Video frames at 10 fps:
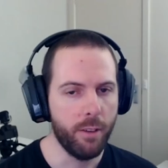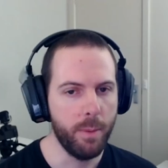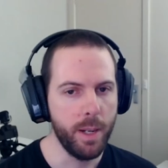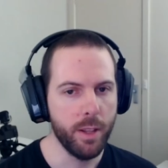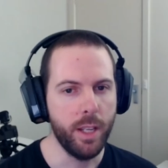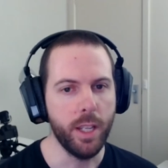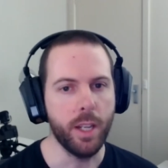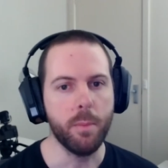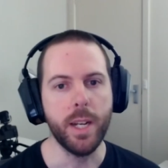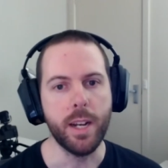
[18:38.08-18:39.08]
I've been
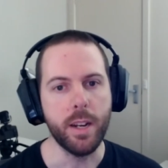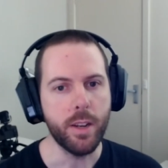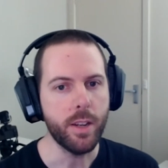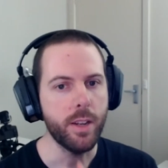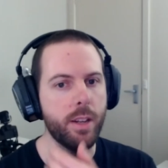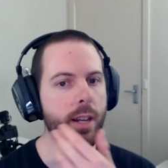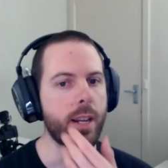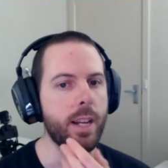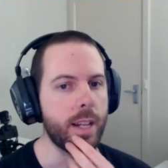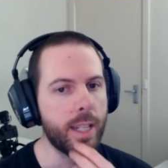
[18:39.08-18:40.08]
thinking about
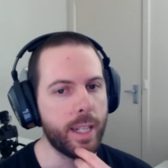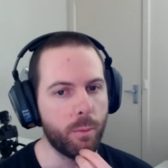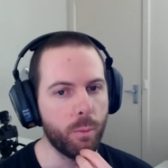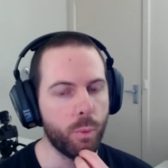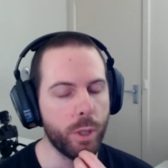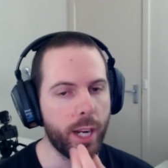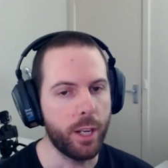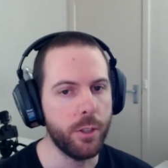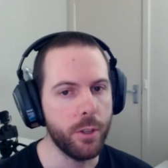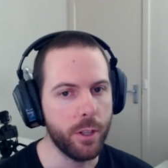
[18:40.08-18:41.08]
like what I
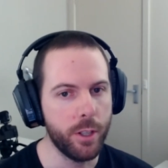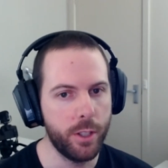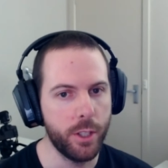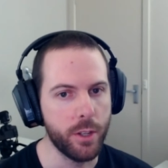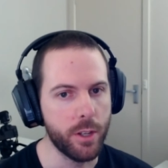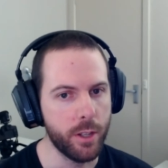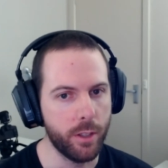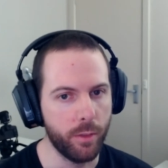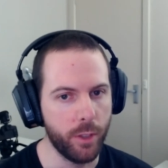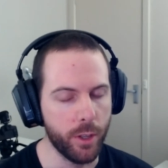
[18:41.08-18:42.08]
could do to,
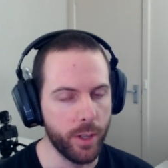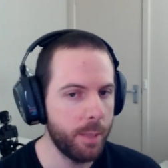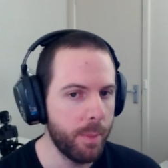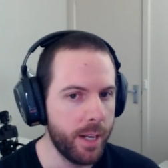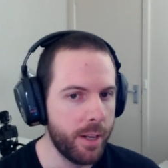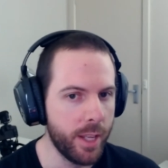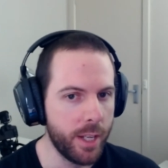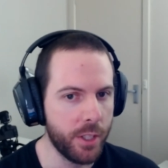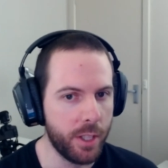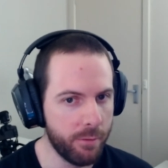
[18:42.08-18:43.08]
expand
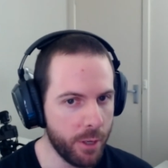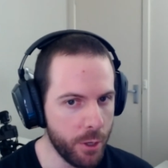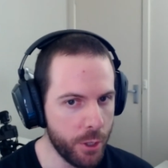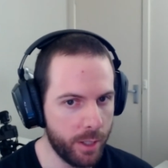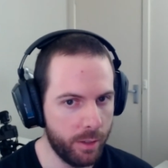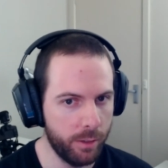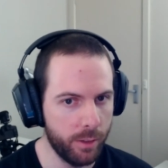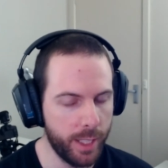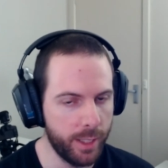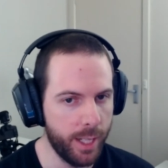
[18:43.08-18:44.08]
things in the future
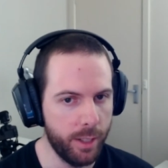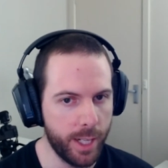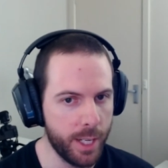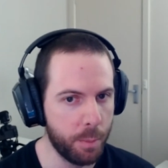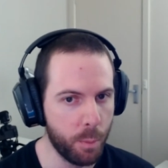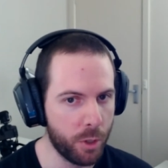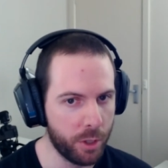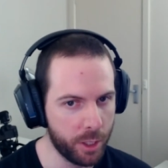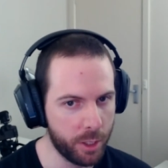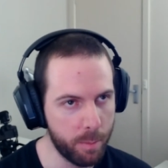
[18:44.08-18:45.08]
like that. I guess more
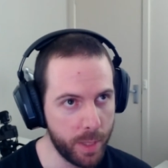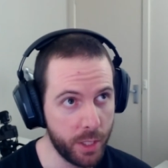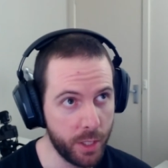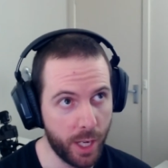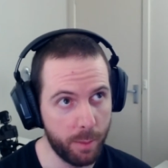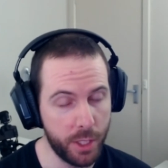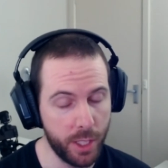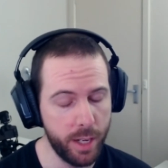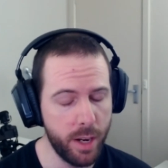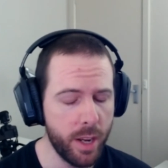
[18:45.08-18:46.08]
on the business type of
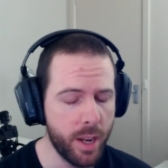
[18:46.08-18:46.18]
side.